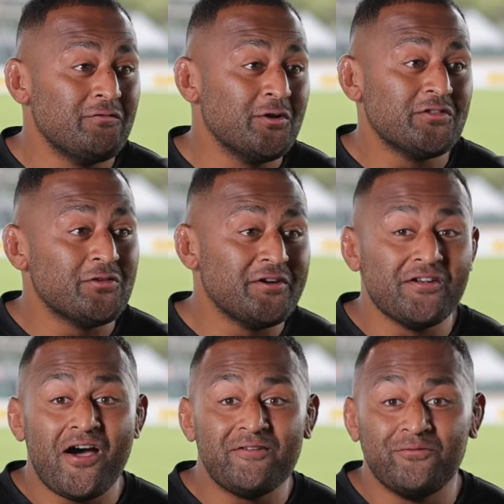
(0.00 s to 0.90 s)
Ford's
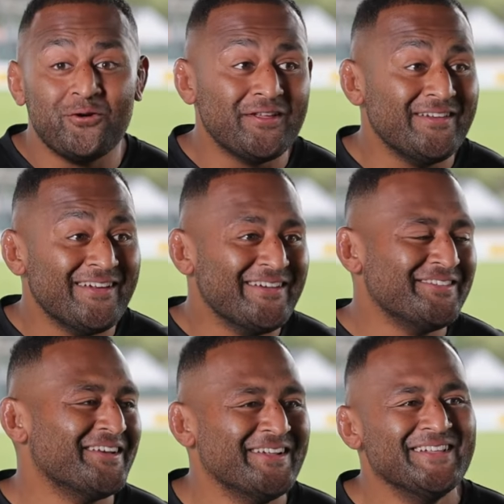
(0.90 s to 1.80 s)
39, 40, you know,
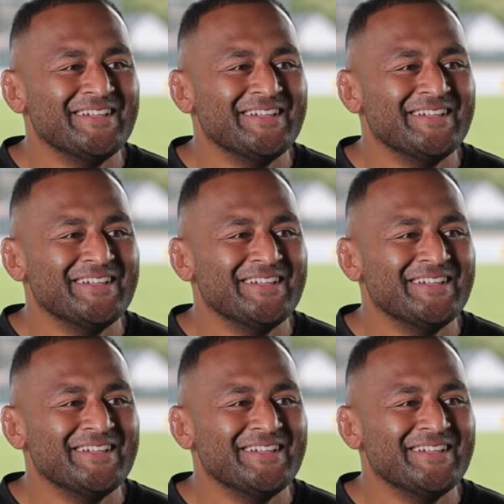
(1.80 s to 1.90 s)
so